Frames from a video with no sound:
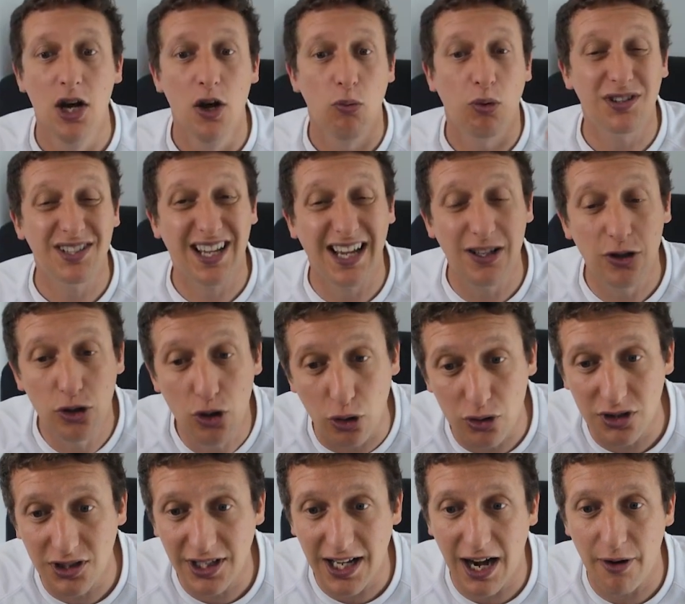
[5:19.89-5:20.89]
Once again,
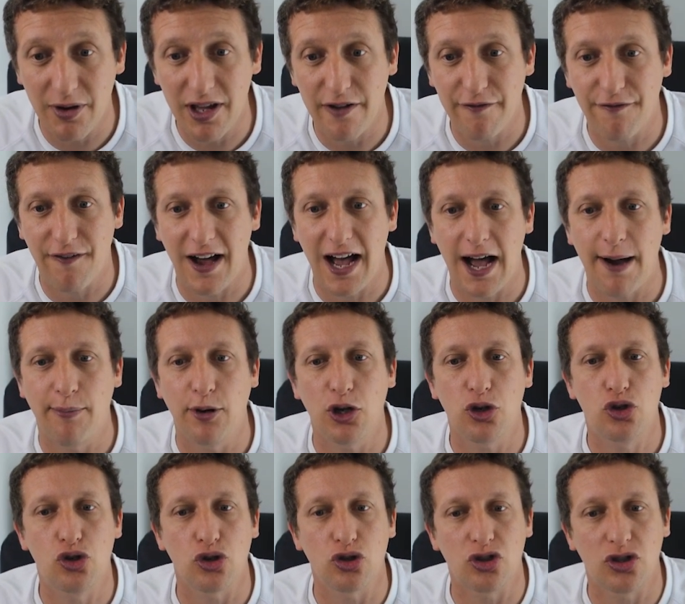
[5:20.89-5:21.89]
doesn't carry it far, but it
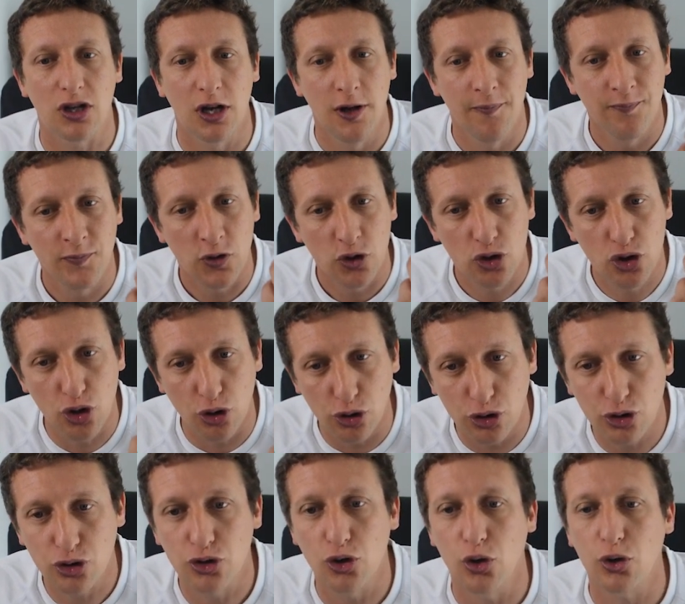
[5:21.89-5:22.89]
just
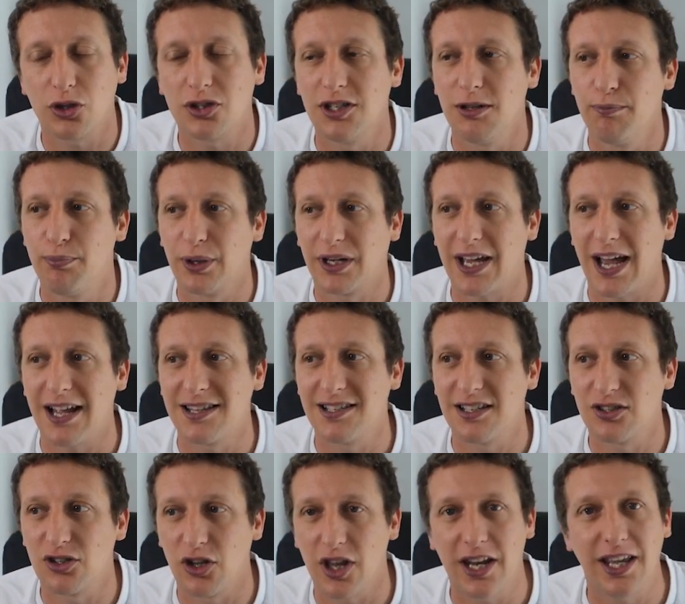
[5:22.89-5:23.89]
sucks in Paqueta
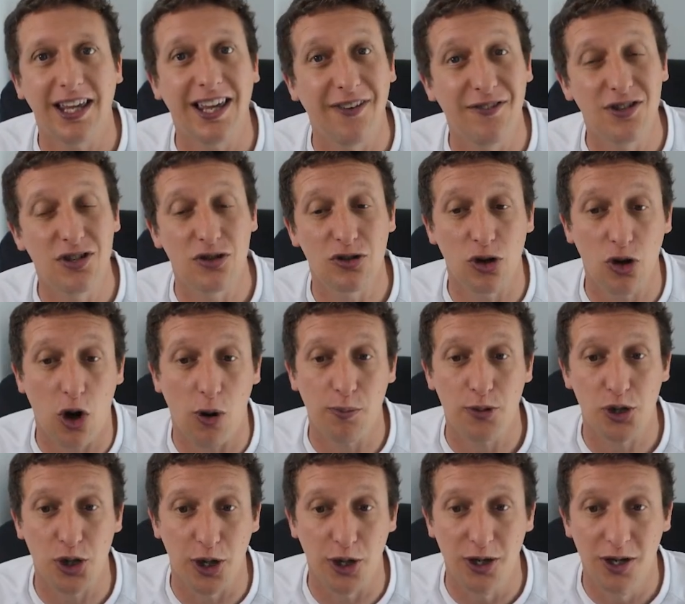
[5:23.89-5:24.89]
so that it gives us an
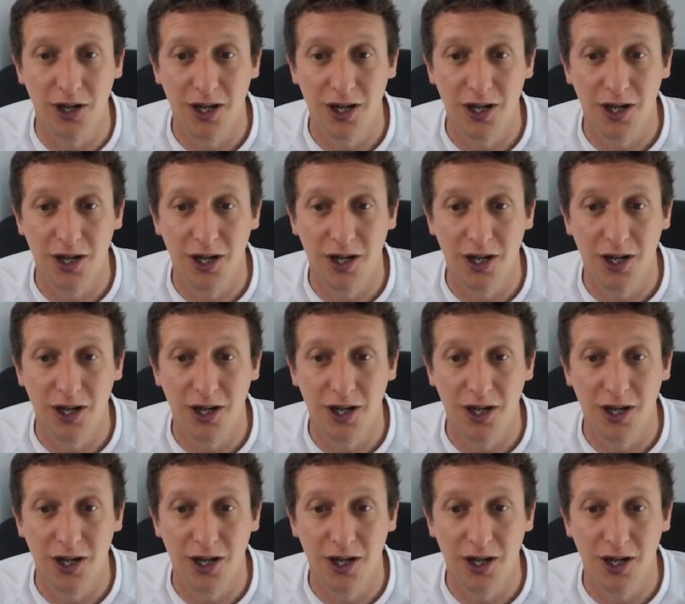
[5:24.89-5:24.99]
option